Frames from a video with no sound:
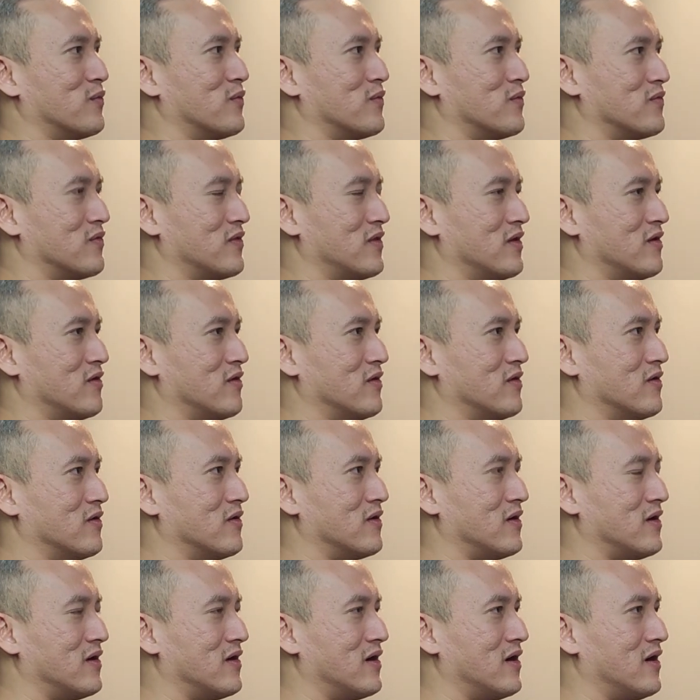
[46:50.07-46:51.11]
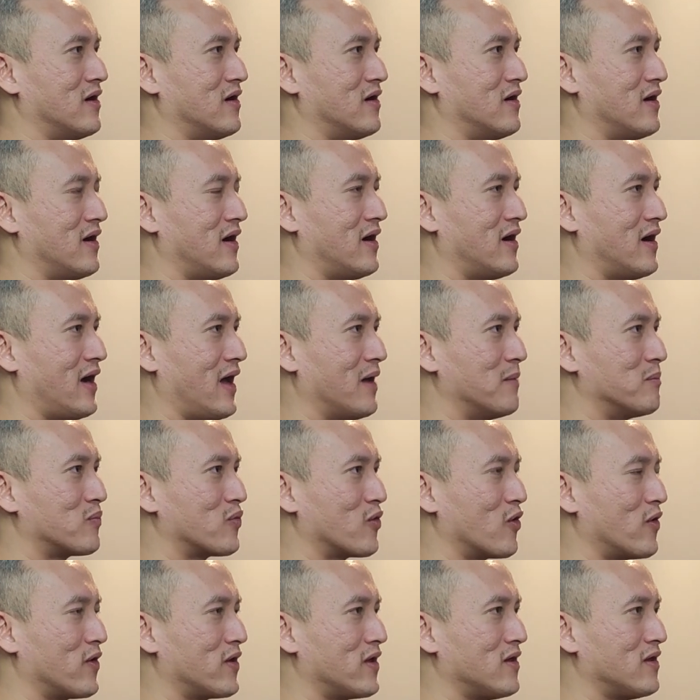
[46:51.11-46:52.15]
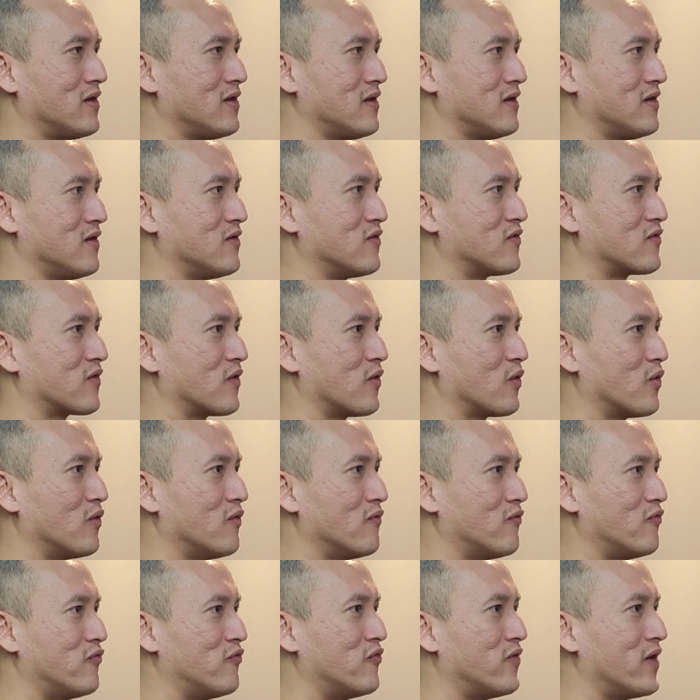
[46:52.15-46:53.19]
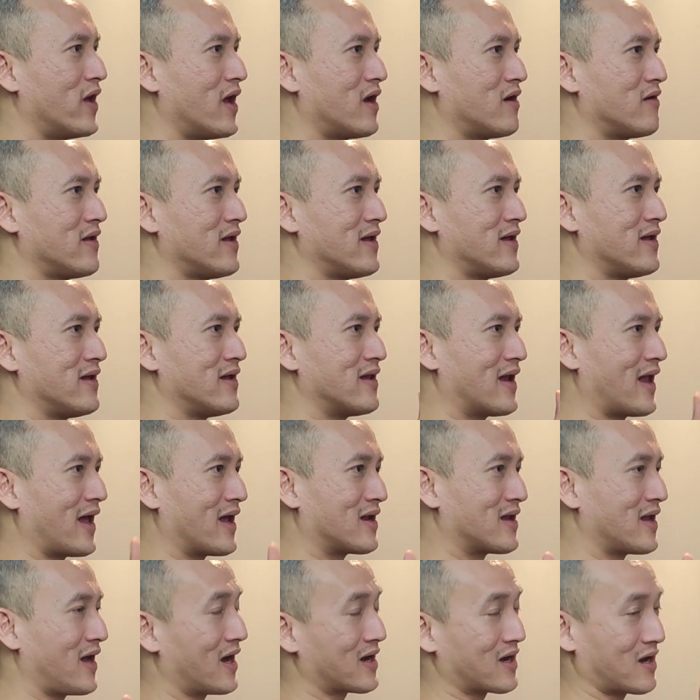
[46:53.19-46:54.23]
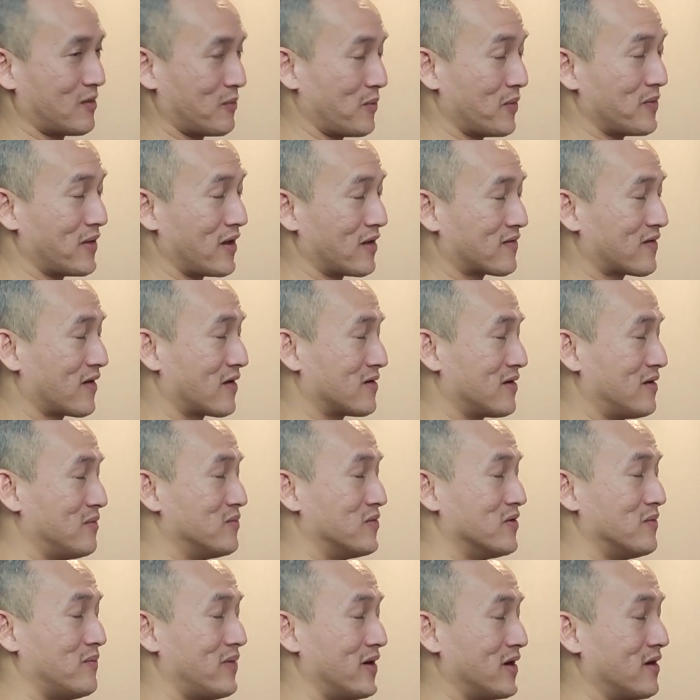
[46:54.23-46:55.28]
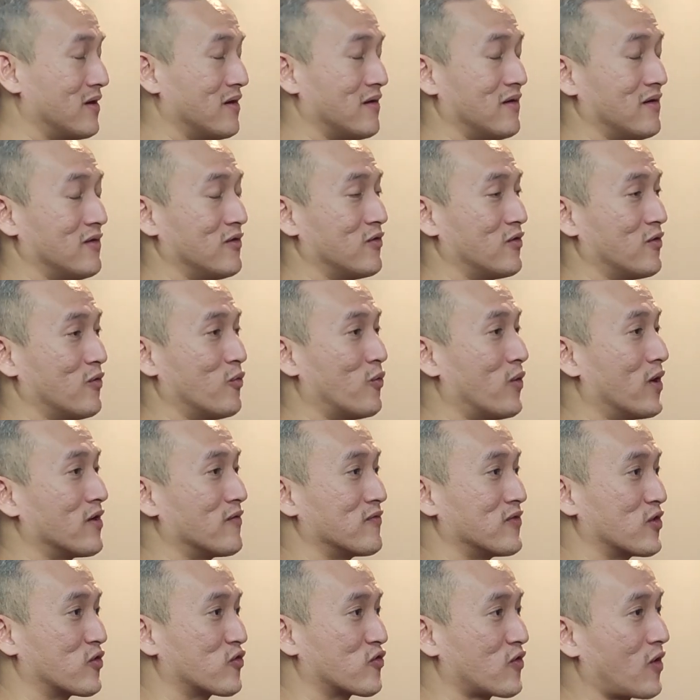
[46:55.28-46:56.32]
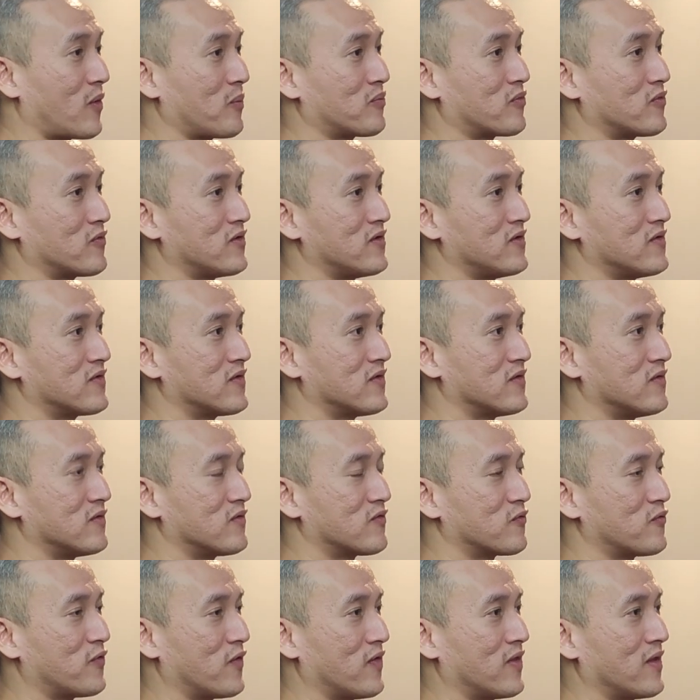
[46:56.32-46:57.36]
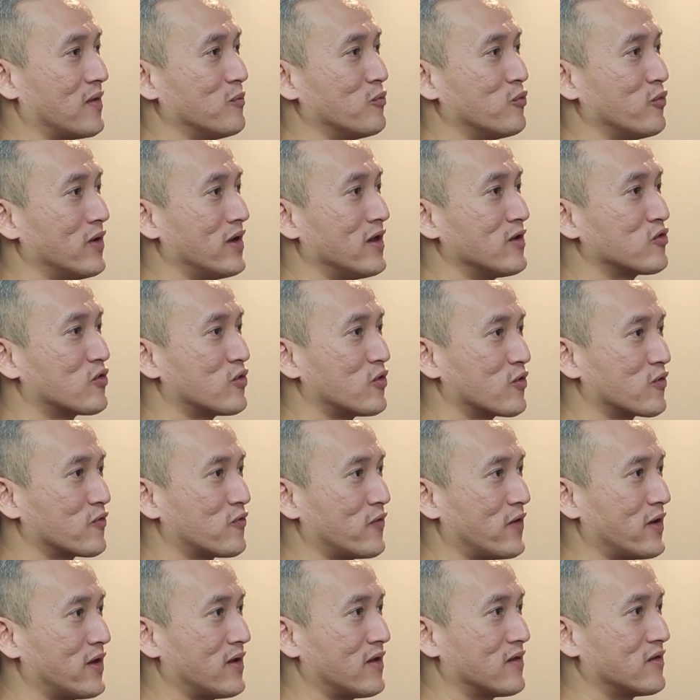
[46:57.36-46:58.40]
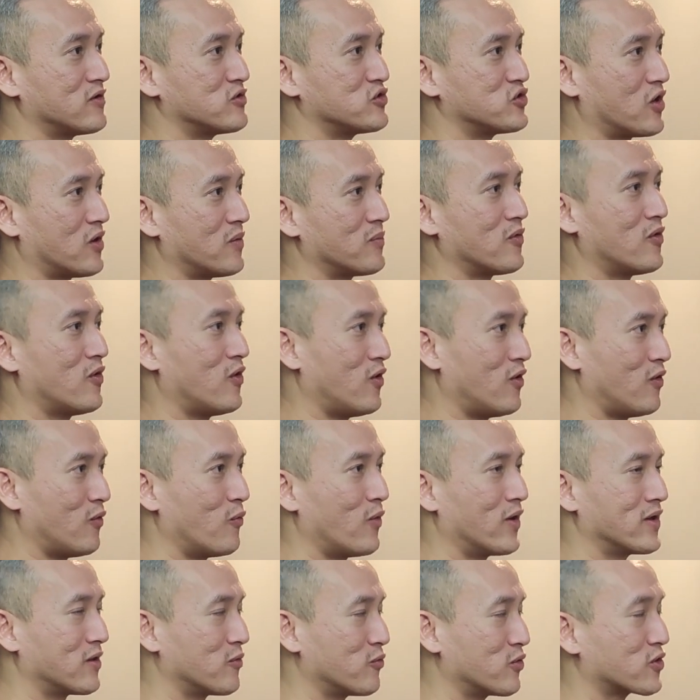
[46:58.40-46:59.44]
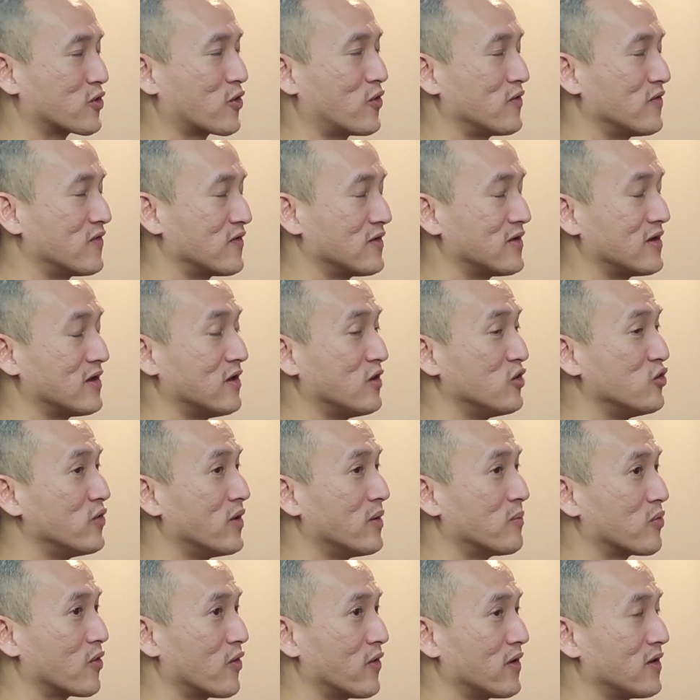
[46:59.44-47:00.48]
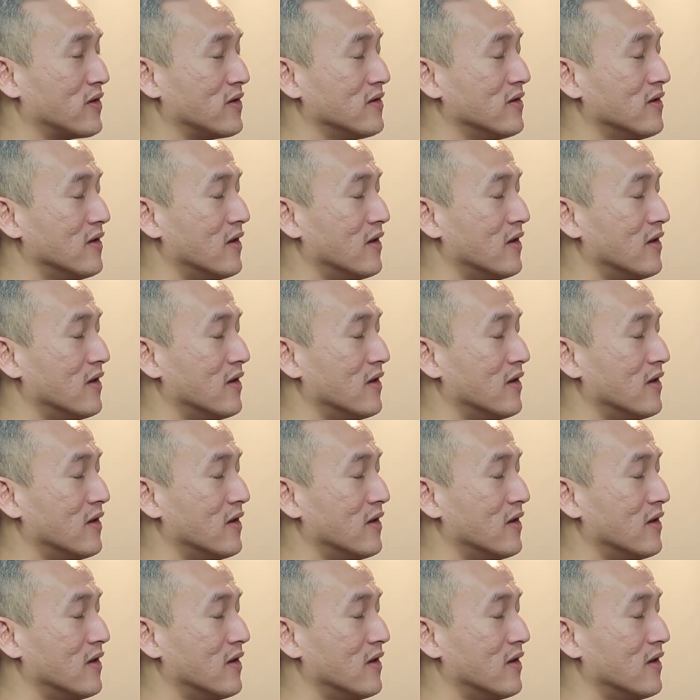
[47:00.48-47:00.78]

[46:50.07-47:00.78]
the employee is very likely, I can't remember the exact number, but one of the top reasons for them willing to look for another job or what they would consider in a new employer